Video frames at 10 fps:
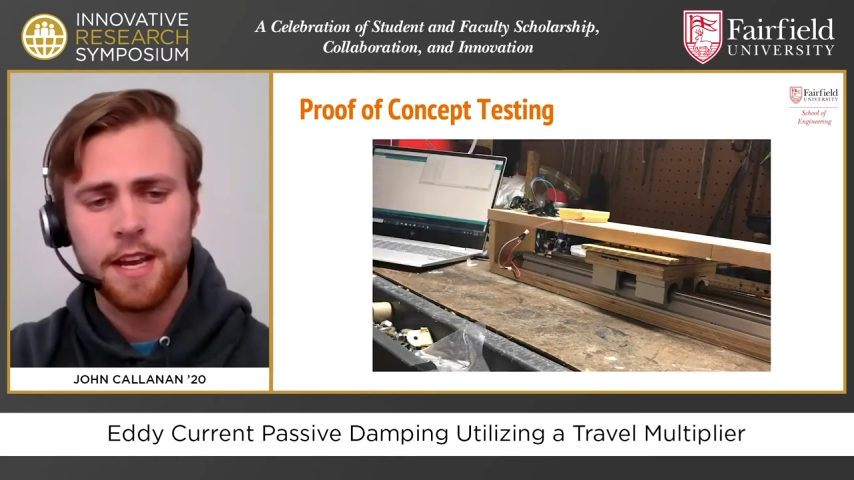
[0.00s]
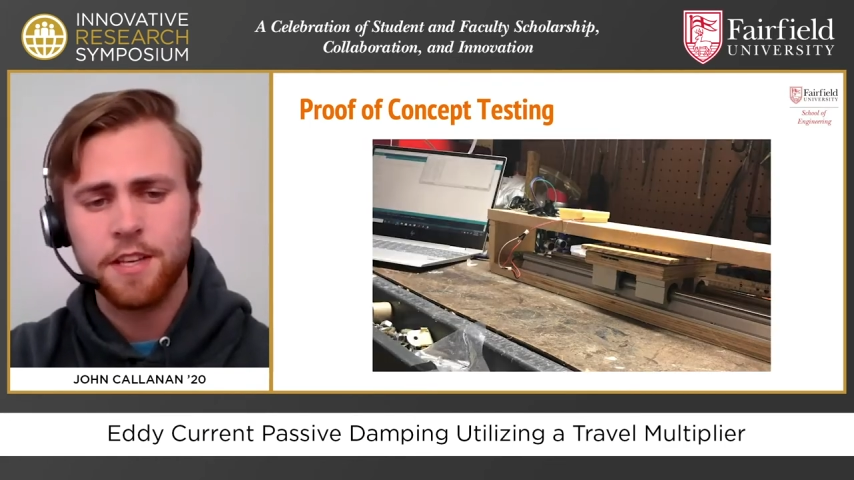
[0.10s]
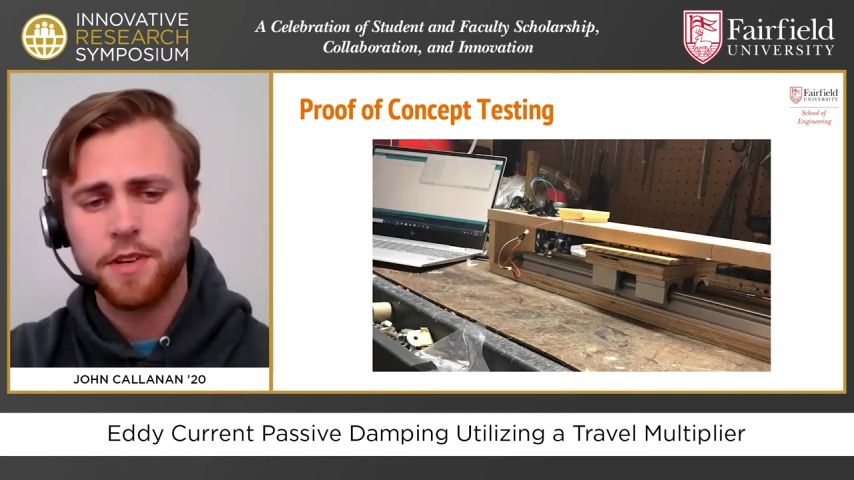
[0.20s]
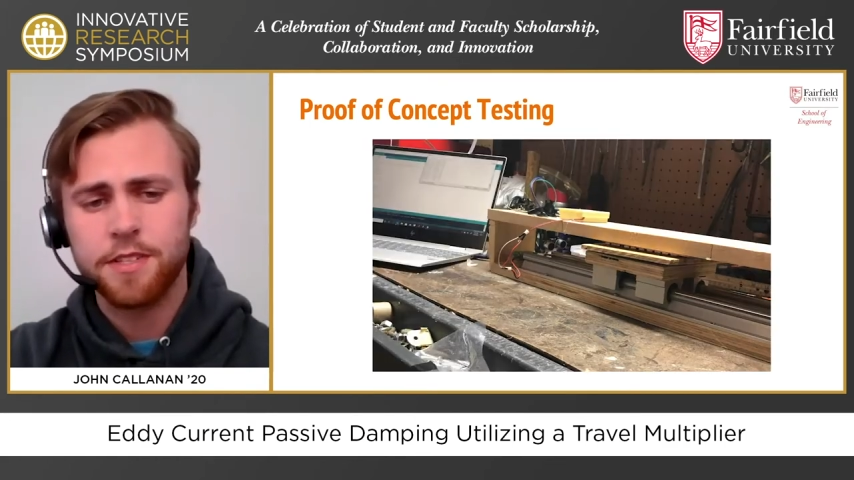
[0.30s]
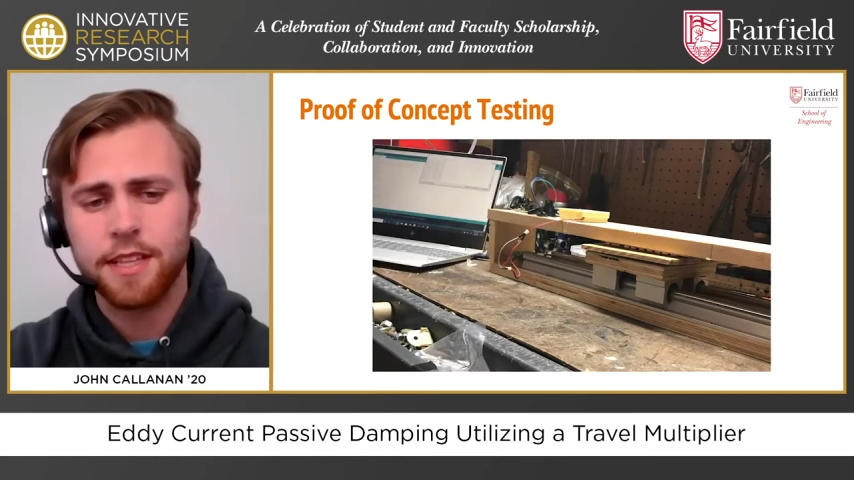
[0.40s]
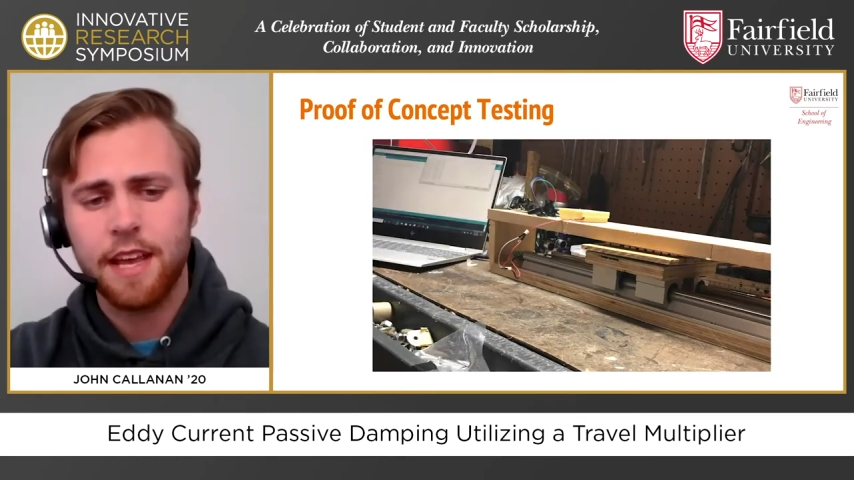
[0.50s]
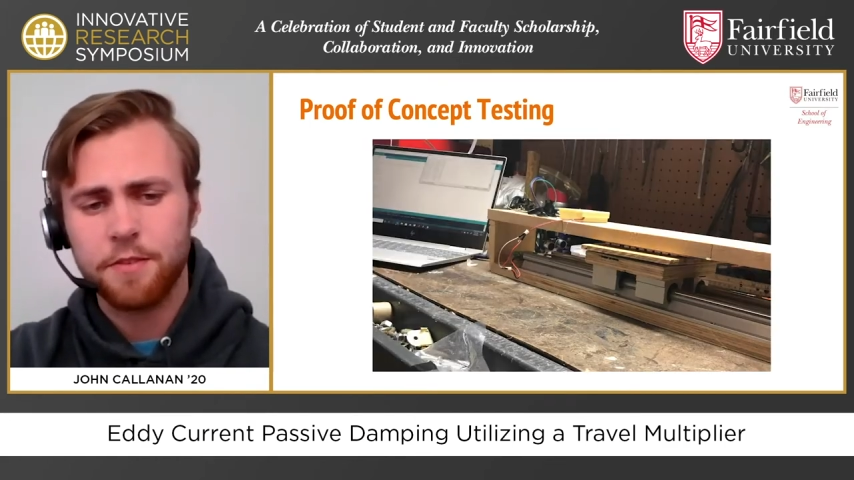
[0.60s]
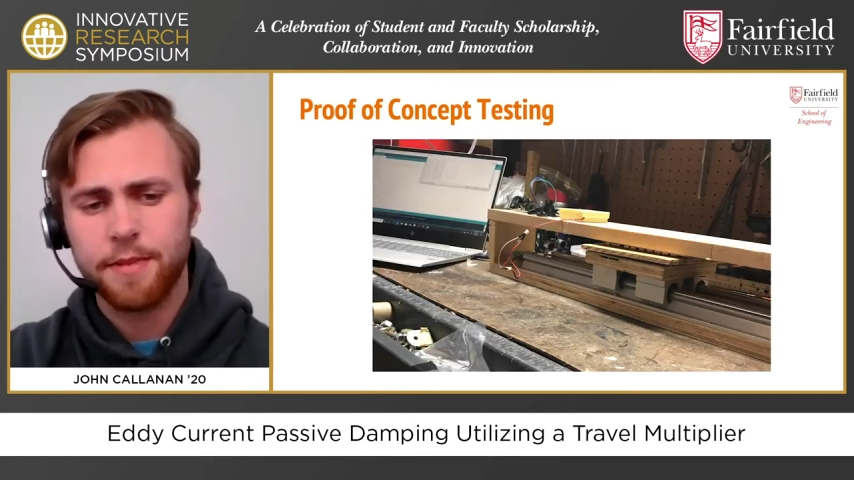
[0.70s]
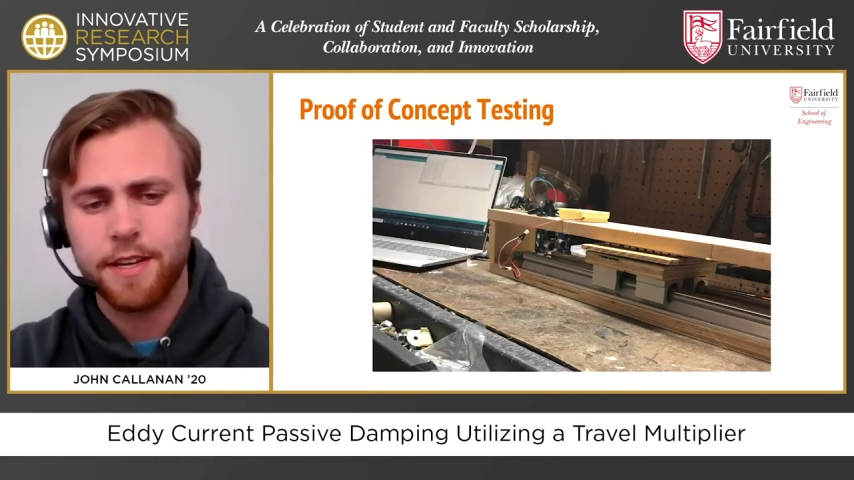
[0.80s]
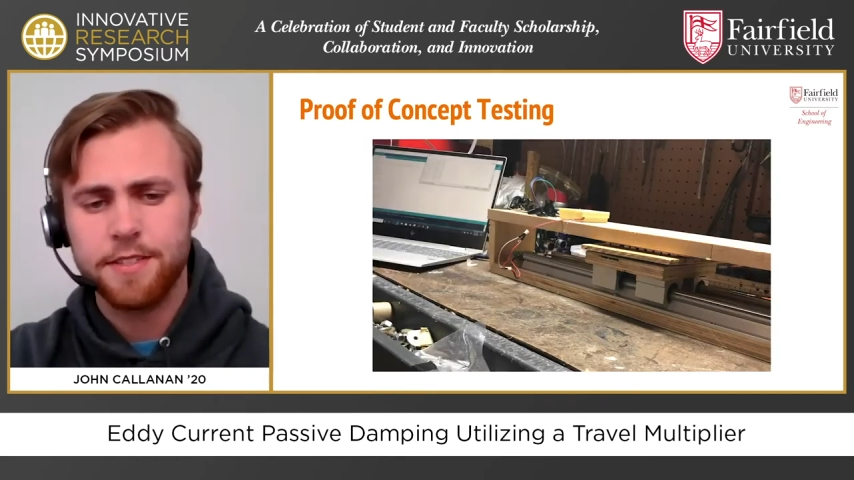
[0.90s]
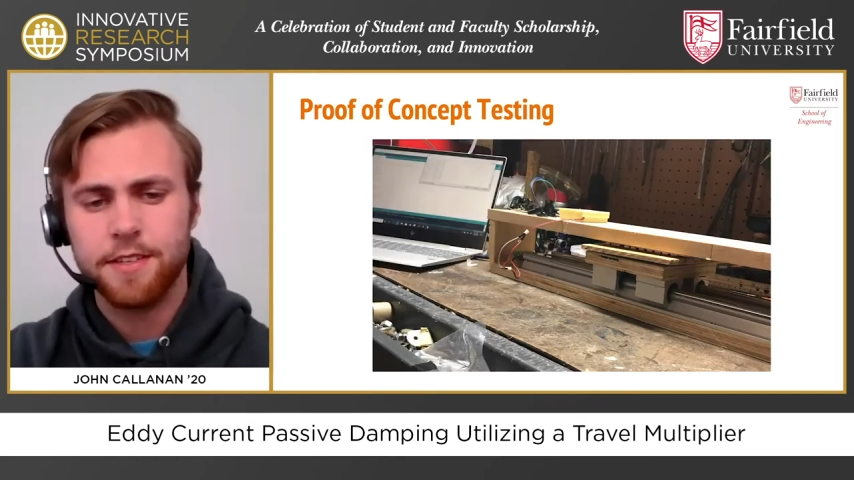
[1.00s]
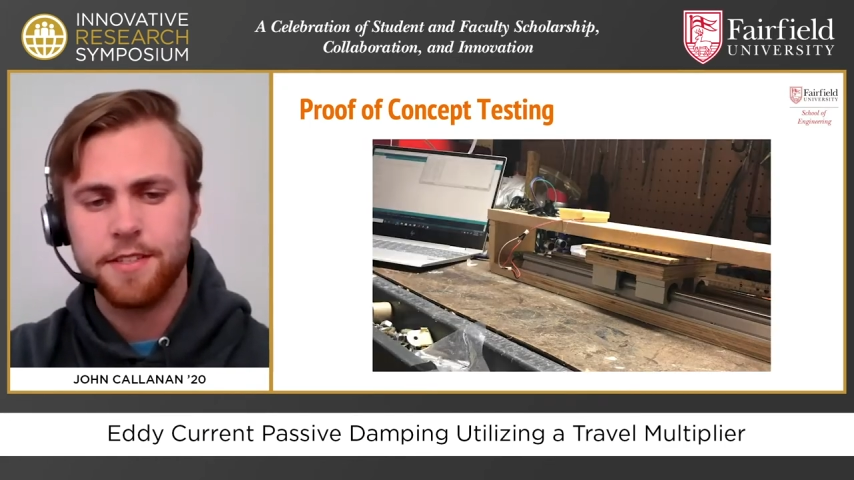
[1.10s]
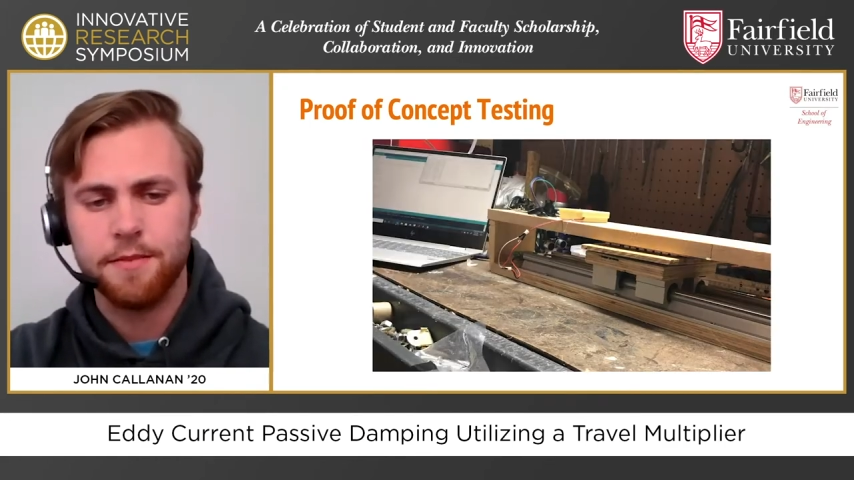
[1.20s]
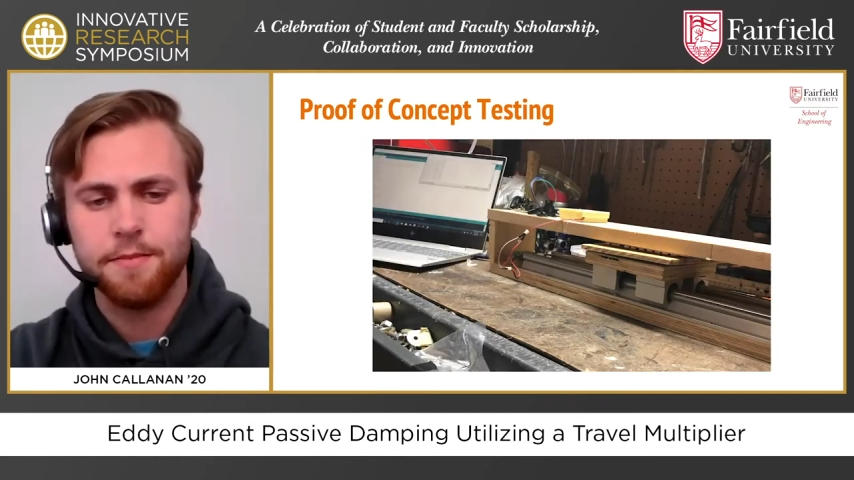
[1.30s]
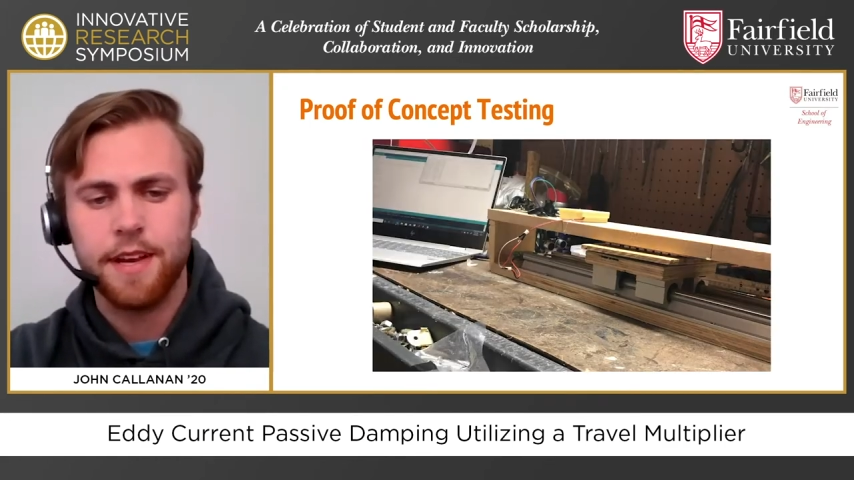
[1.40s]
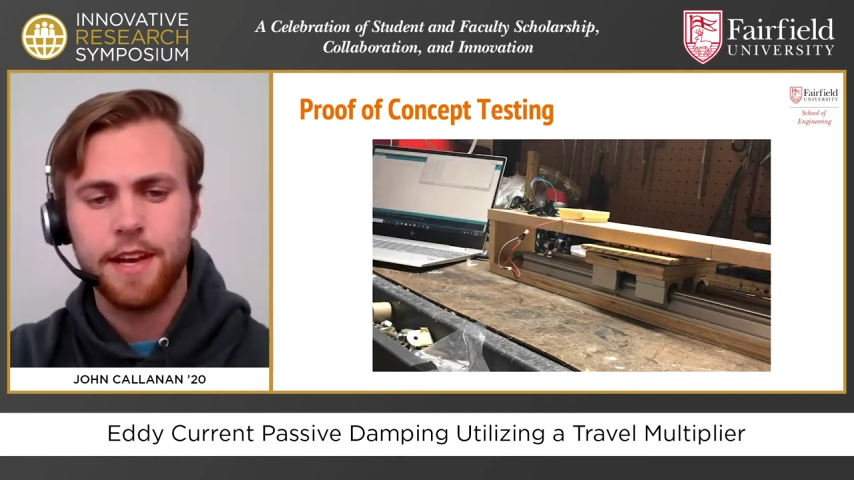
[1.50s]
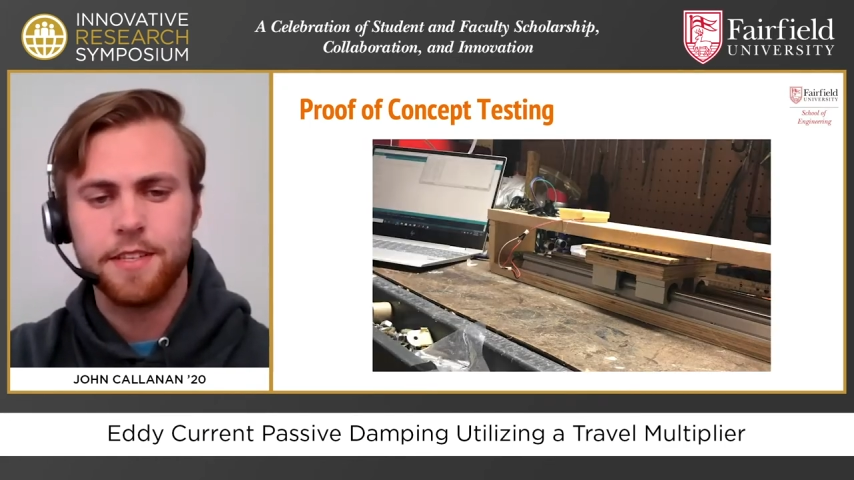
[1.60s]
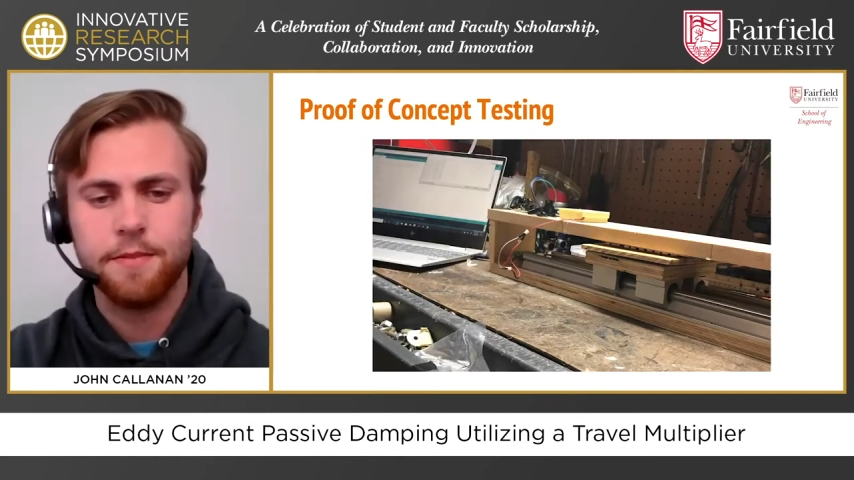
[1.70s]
as well as a lever-based system as a